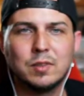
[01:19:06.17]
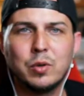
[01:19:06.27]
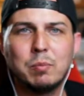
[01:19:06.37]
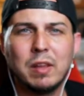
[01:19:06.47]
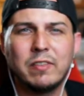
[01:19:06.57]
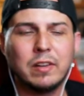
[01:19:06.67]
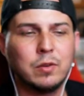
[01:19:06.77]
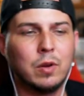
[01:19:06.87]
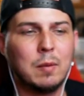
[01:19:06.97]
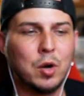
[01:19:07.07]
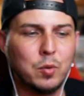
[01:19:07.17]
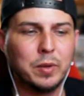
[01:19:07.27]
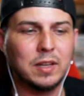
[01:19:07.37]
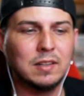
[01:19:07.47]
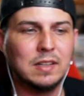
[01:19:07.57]
The replay value, I'm
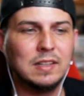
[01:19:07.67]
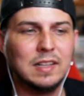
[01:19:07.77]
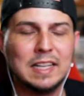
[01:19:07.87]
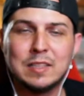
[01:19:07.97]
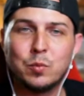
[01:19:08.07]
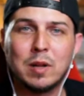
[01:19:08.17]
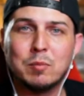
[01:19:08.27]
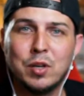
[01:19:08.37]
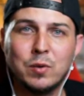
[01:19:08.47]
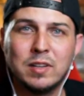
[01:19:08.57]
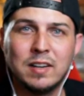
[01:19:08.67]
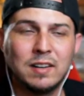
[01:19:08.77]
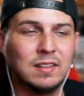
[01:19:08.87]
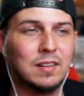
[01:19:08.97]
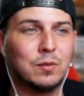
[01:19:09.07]
hoping, is in what I'm doing
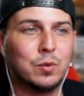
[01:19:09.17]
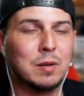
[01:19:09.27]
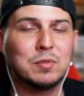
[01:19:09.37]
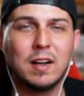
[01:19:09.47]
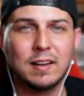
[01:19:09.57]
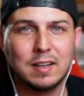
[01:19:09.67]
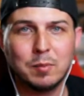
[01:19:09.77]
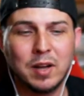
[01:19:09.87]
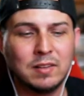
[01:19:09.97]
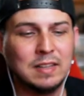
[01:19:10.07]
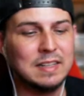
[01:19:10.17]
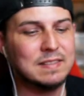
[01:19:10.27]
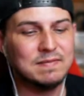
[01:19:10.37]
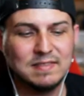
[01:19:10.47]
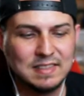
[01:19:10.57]
here, what I'm talking about,
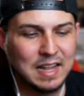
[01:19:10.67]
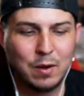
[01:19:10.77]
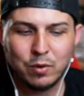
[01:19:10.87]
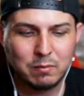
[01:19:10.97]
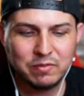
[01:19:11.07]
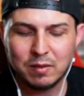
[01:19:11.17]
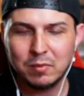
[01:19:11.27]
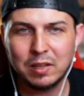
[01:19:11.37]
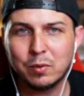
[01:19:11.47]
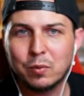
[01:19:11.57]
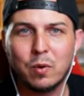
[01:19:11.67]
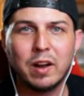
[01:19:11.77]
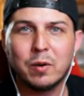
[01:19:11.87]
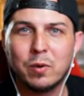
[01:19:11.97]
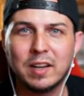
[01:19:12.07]
not what I'm fumbling with
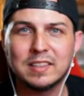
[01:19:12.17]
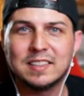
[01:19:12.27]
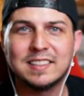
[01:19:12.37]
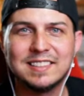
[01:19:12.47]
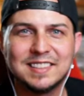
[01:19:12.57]
wire-wise.